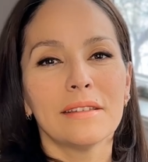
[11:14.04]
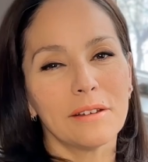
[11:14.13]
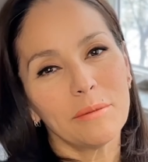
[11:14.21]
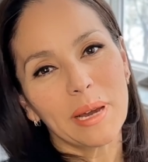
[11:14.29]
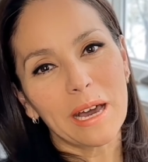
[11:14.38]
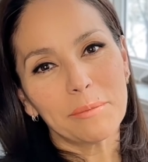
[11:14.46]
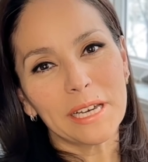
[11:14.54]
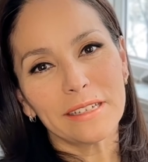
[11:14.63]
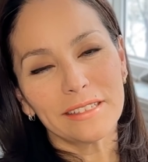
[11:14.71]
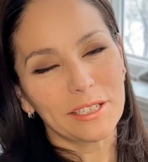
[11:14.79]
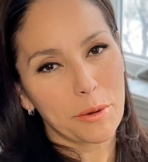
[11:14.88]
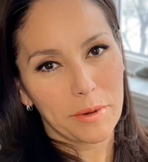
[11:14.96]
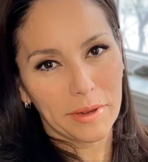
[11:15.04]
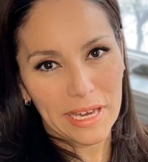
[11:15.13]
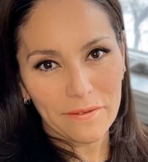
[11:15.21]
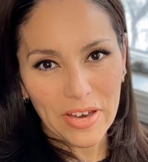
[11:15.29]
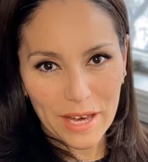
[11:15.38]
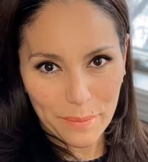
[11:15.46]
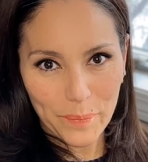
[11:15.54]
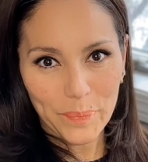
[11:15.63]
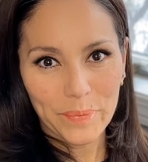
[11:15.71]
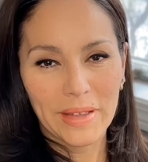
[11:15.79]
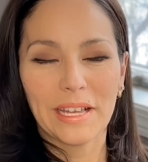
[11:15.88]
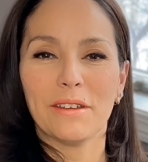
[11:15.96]
So mamas, don't give up.
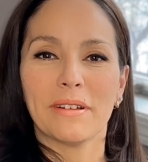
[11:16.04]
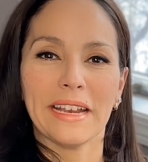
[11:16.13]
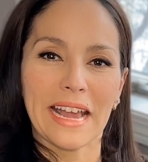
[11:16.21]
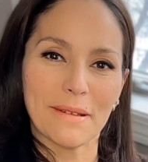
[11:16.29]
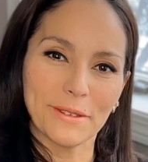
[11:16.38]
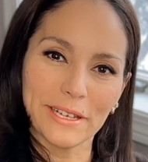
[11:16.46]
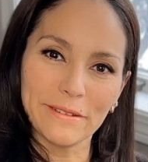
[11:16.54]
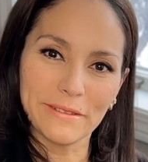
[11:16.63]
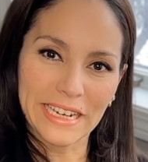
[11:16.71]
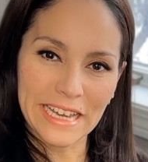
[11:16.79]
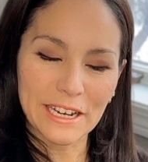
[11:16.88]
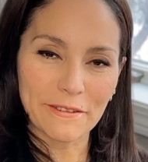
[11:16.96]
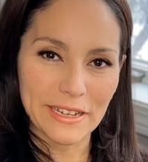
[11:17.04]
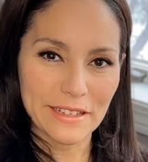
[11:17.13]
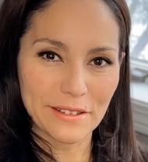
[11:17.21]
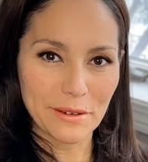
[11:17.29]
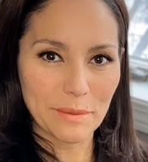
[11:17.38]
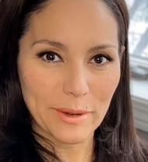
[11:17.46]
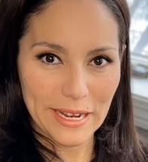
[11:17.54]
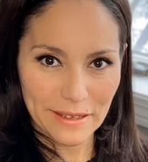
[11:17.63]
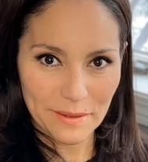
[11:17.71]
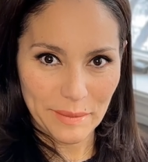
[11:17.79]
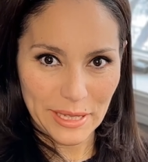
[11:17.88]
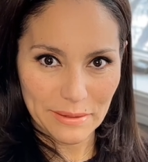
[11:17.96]
You can absolutely increase your
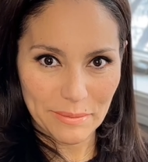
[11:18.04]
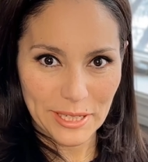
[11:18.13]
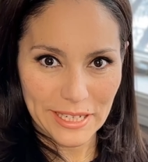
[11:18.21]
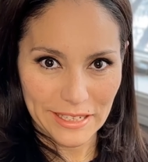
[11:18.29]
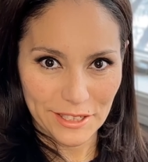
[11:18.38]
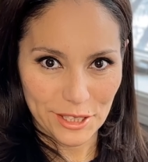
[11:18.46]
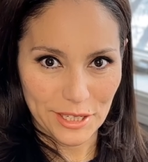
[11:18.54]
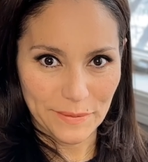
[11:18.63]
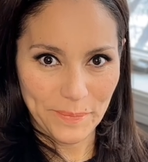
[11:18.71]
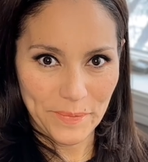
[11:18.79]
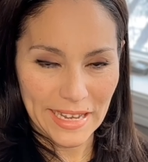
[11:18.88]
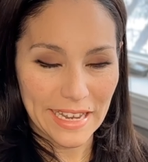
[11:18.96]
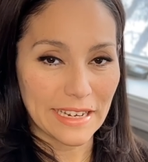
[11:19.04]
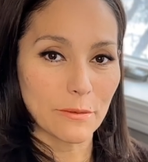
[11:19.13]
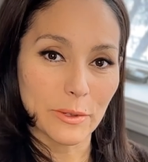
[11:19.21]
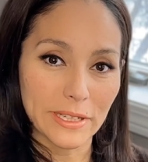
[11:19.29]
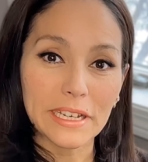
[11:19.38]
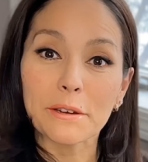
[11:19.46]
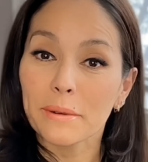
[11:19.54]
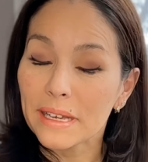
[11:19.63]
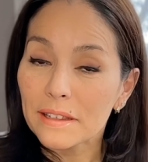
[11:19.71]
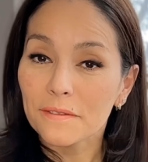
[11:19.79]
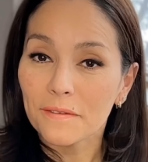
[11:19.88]
breast milk production, and it will increase